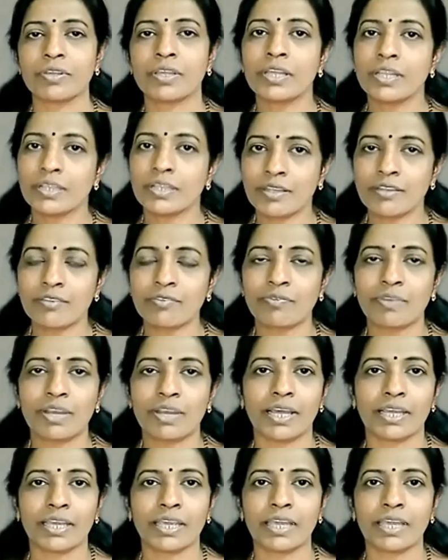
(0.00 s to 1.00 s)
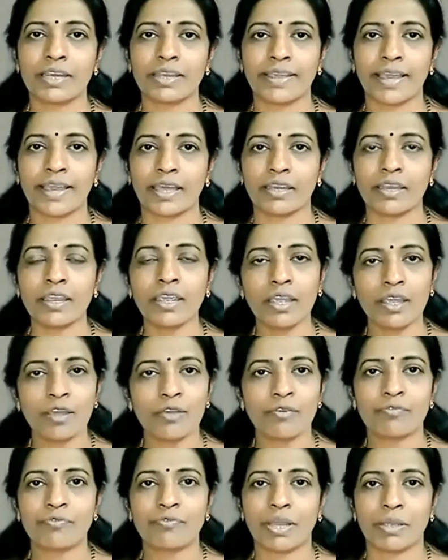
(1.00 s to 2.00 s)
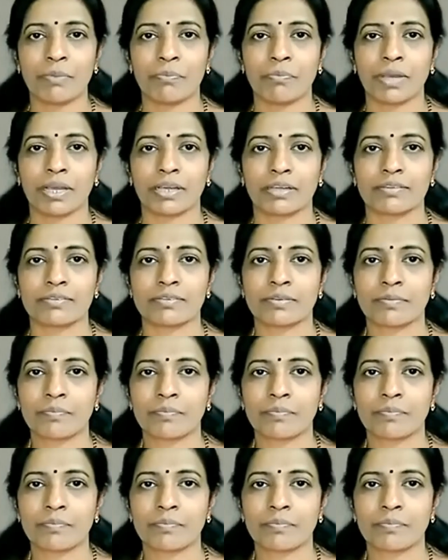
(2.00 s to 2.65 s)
This will again carry 5 marks.